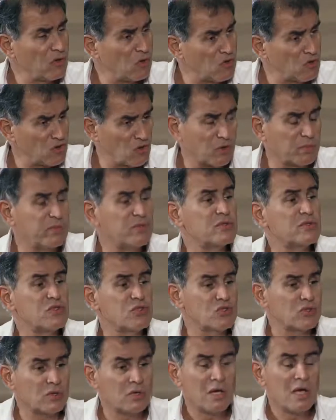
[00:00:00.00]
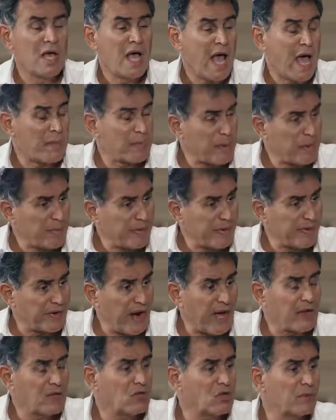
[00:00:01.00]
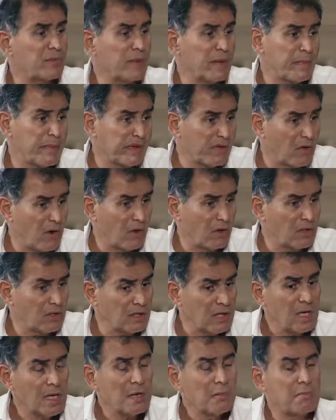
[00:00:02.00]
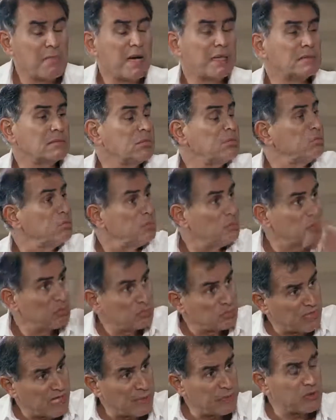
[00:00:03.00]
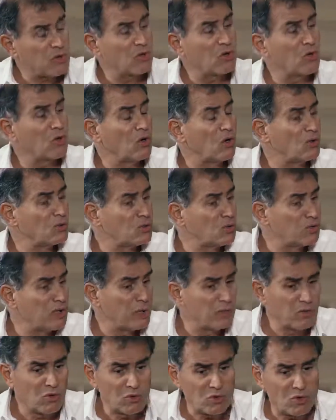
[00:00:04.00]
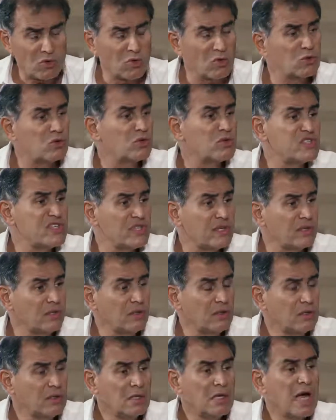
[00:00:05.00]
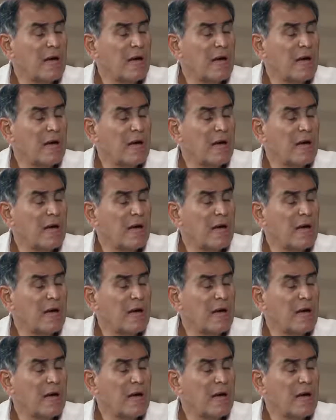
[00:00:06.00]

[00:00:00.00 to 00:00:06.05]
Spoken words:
no short position. I may be right or may be wrong, but crypto could go to the moon or go to zero.